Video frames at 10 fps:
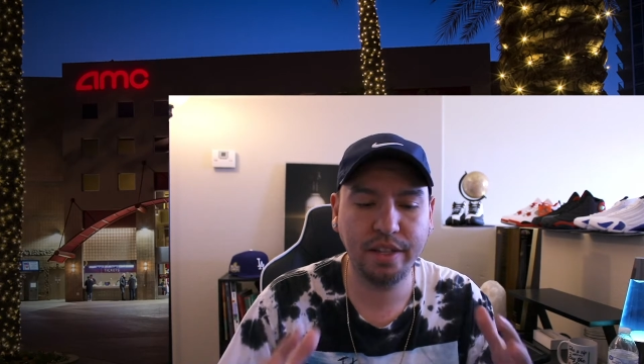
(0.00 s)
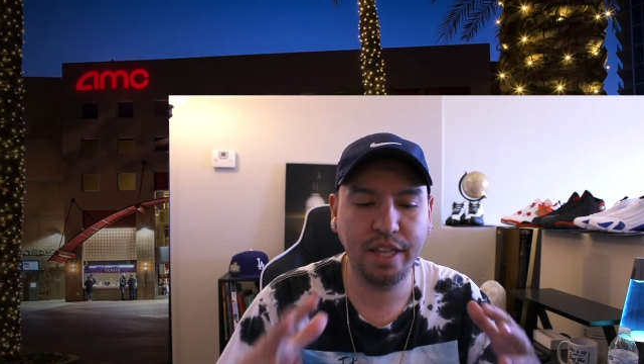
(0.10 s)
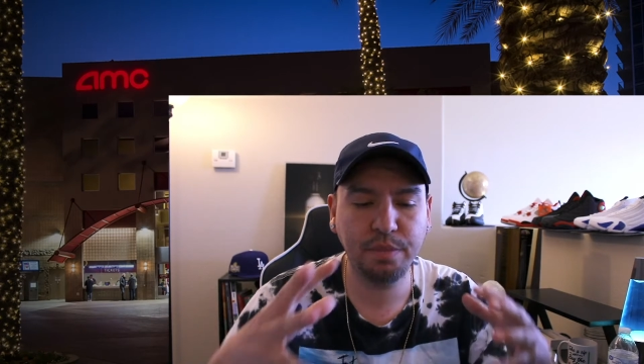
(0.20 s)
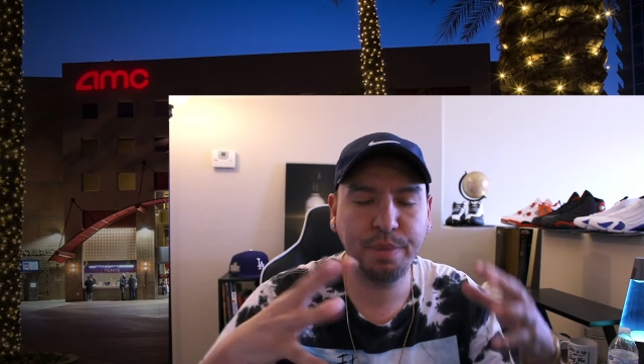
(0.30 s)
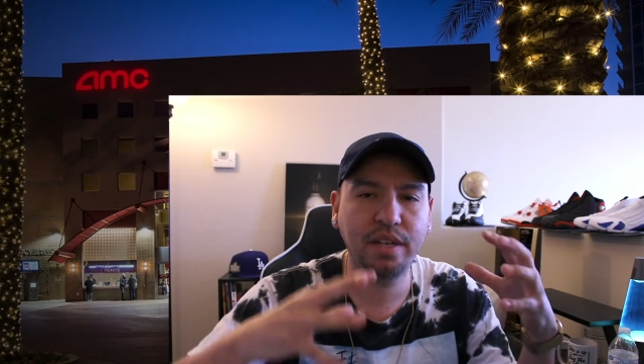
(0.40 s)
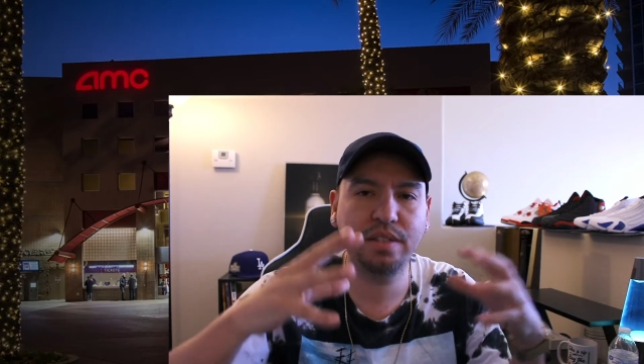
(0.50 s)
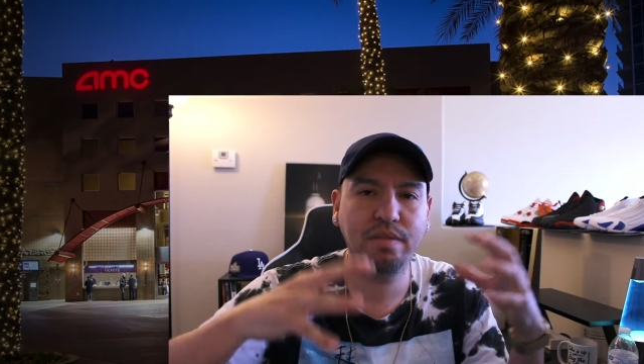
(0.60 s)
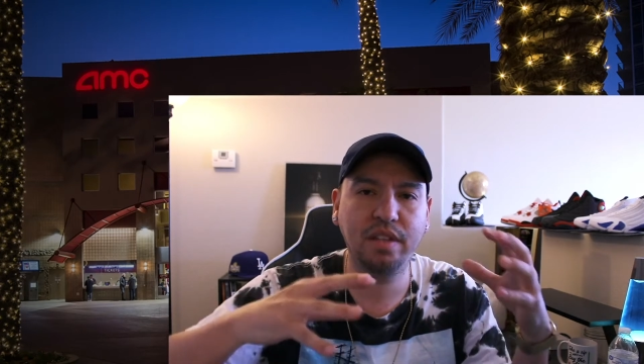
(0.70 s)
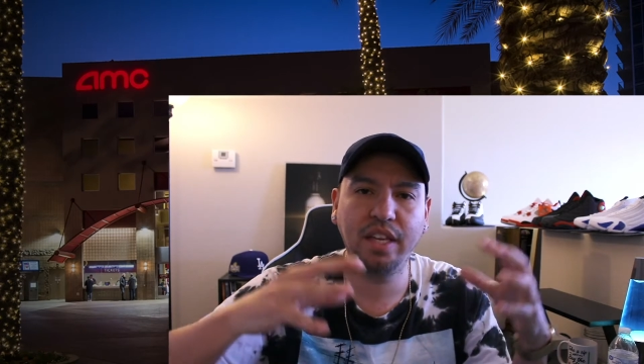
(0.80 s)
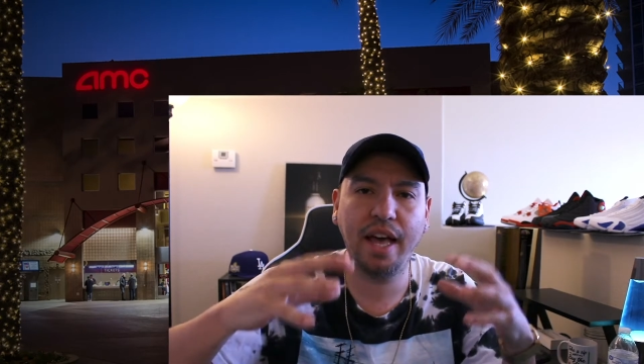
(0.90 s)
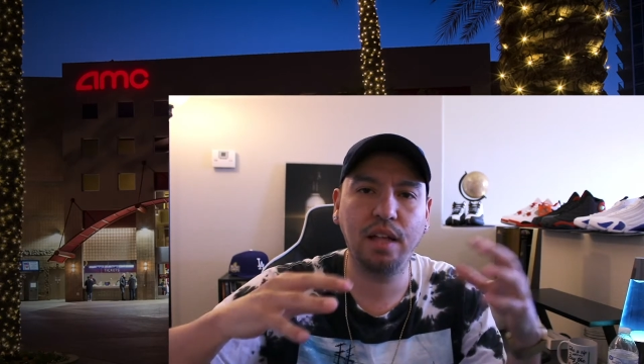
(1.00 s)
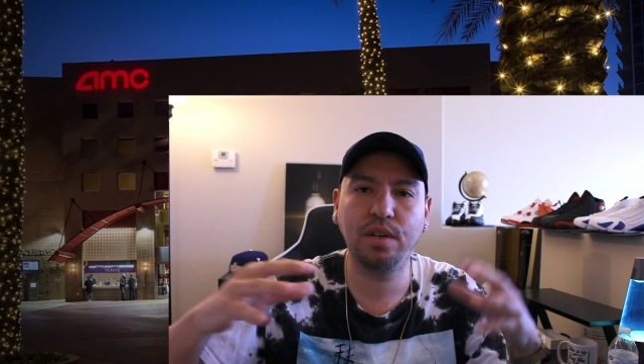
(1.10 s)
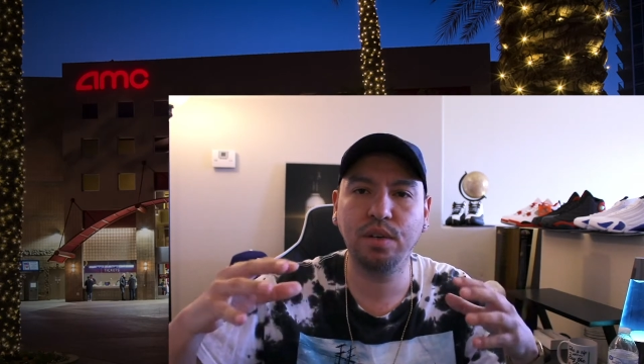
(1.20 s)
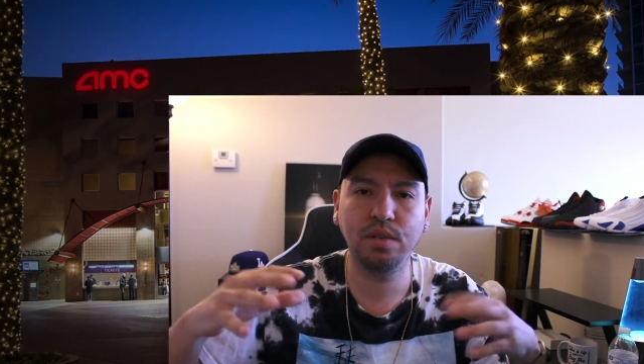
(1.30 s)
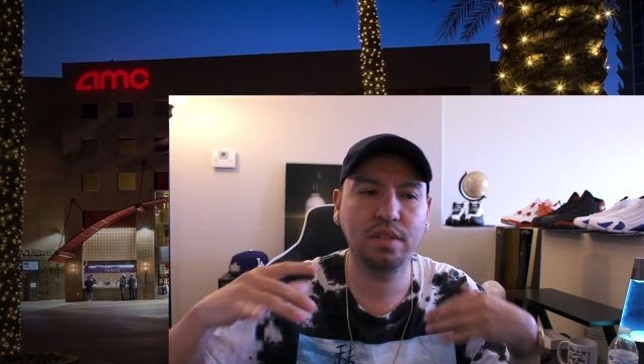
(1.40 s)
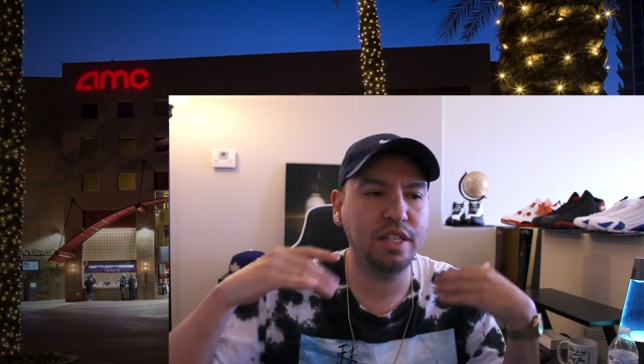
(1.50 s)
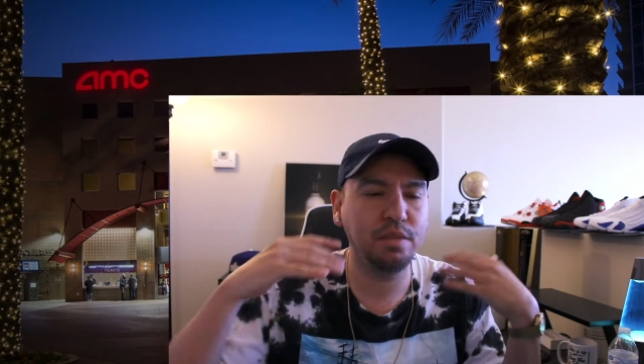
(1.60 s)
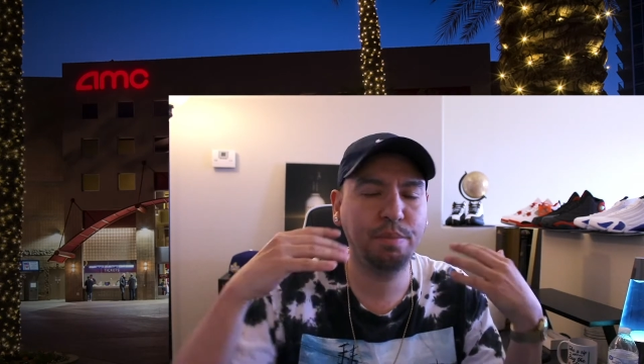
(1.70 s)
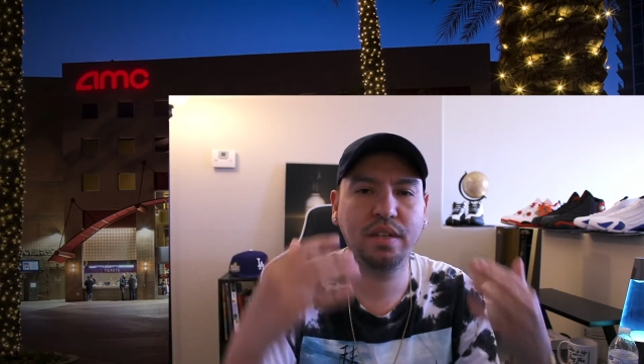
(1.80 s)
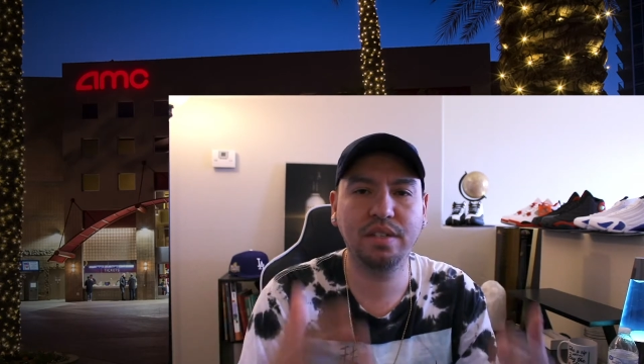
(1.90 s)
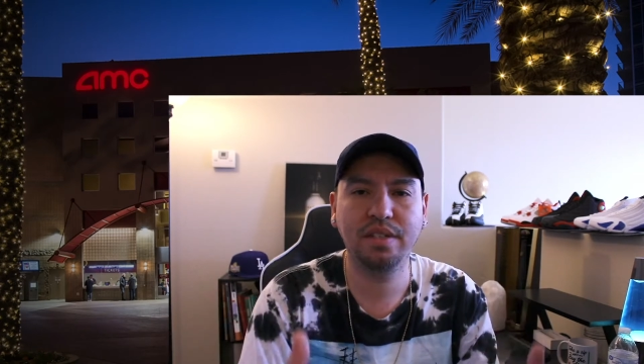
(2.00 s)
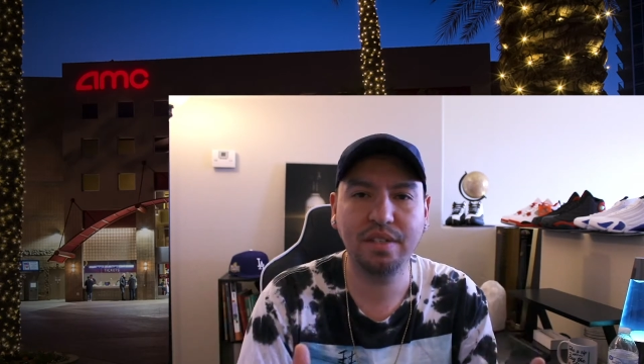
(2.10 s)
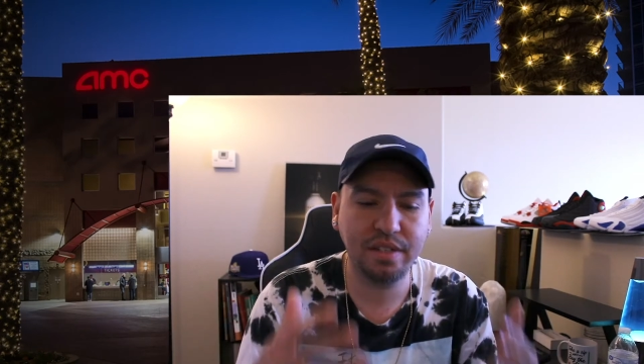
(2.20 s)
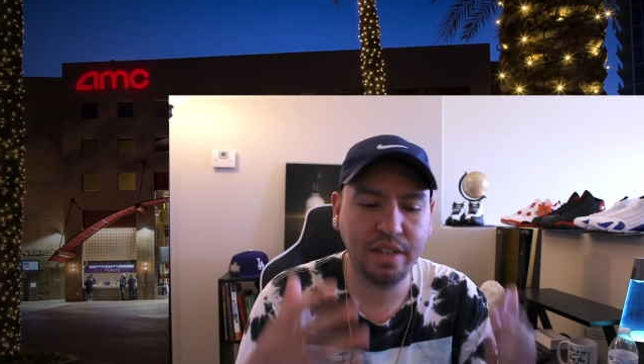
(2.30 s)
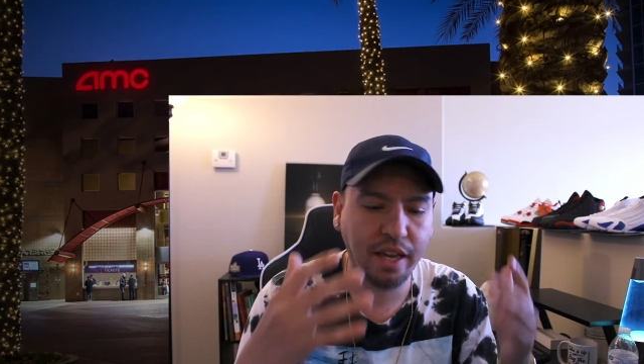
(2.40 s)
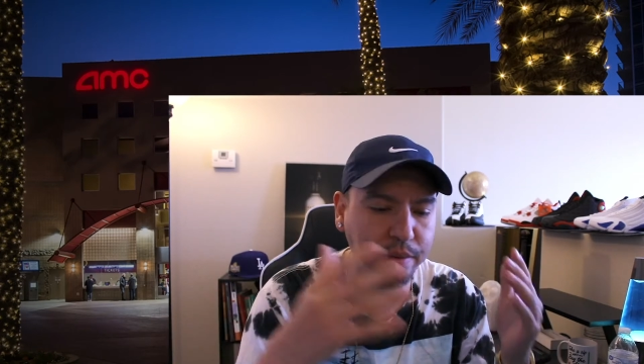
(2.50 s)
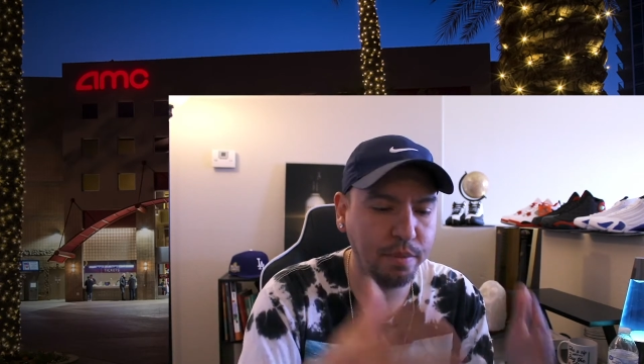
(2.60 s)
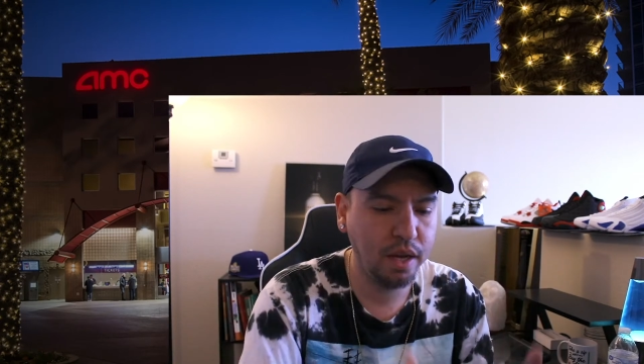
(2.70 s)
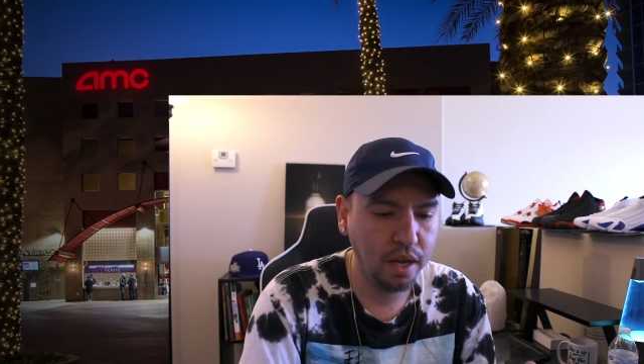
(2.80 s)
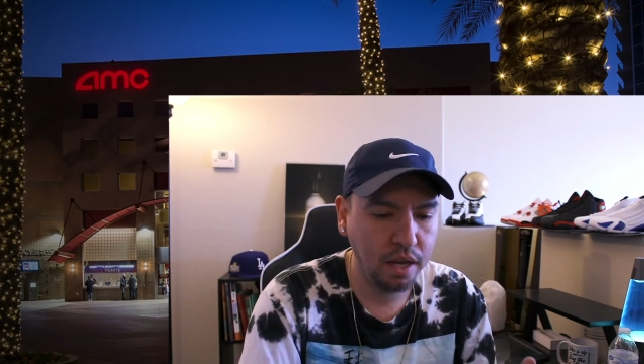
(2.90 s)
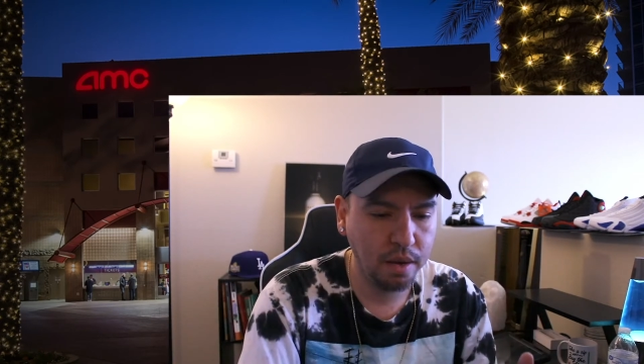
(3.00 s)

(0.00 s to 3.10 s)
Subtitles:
And that's because of the algos, and that's because it's the same